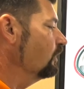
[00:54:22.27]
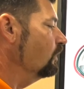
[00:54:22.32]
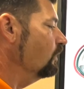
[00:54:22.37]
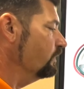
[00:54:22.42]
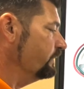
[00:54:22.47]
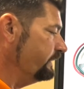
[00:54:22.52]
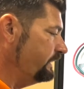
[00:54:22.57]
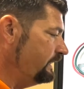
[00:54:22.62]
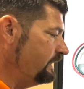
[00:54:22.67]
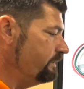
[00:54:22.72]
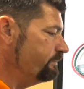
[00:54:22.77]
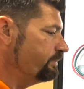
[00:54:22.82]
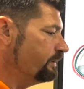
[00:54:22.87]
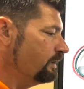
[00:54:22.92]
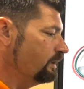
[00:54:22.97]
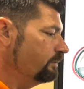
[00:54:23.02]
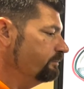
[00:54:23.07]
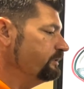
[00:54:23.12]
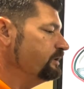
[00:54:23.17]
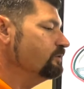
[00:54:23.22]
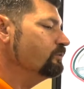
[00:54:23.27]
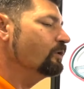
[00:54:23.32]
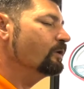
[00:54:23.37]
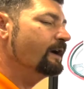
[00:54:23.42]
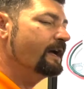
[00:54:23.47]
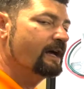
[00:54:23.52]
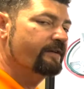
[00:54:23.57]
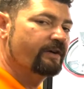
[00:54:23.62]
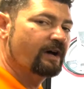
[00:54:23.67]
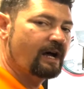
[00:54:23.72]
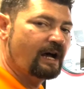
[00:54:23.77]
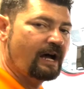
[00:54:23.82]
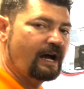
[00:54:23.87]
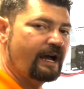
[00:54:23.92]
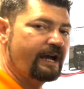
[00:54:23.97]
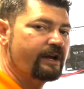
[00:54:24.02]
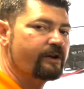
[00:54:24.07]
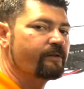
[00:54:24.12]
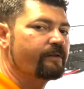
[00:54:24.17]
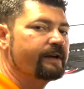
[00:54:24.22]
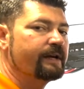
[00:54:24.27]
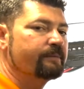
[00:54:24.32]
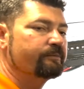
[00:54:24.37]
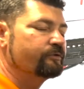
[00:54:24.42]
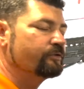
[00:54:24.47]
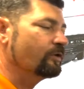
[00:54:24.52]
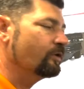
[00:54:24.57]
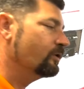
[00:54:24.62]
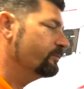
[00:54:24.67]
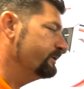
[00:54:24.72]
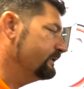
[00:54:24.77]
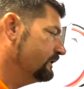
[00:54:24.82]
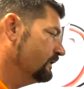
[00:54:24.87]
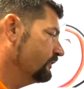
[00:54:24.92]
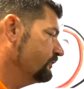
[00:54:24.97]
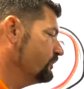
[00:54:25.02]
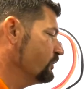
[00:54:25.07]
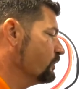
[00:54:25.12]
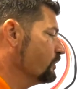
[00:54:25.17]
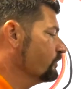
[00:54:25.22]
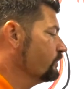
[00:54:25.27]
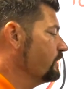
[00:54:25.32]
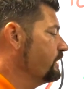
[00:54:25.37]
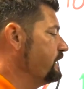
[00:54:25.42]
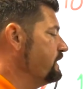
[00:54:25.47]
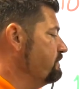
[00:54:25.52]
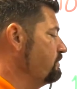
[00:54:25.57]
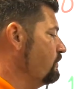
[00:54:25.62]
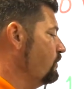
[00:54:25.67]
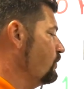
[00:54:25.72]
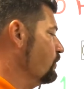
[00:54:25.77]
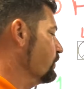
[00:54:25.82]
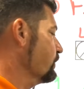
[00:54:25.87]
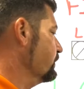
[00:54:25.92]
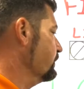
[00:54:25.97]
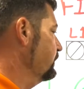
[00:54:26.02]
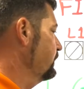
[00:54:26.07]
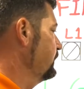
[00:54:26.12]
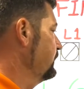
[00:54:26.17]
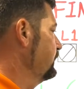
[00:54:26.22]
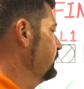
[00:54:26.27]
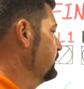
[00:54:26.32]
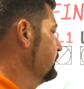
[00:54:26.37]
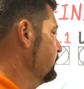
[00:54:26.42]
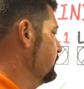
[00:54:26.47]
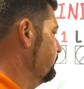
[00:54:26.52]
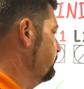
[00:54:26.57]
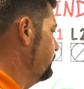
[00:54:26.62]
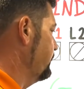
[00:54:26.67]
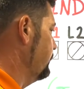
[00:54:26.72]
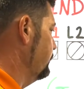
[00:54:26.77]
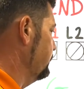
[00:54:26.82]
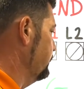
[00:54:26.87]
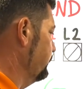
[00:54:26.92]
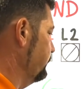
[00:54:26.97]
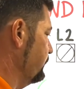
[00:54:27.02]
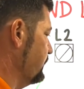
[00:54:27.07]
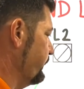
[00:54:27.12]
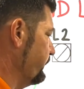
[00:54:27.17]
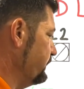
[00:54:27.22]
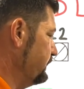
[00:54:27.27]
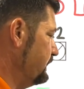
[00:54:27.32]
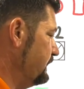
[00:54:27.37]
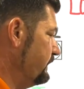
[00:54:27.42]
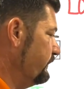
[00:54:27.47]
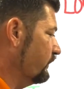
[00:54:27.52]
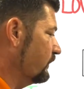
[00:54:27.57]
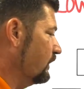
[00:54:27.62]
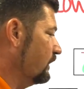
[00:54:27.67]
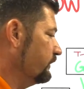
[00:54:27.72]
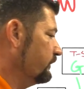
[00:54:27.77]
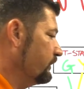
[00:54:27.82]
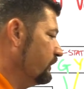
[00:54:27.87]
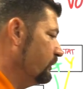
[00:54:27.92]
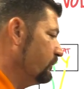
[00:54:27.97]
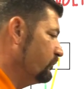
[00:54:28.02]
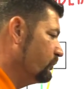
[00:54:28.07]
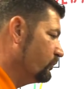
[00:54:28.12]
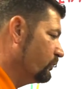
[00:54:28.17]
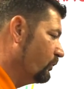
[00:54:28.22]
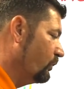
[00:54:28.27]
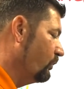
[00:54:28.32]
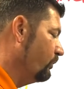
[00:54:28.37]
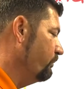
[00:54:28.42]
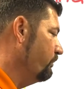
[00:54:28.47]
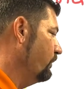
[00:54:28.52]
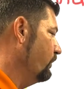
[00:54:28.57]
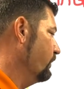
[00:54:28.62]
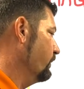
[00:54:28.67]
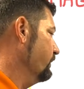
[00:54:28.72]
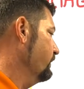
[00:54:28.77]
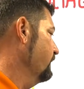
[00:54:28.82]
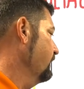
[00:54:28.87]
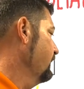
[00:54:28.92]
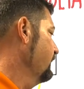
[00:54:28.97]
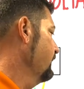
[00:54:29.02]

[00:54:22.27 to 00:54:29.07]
On a heat pump, you will have a higher amp draw because you are running more components. You have a defrost control board.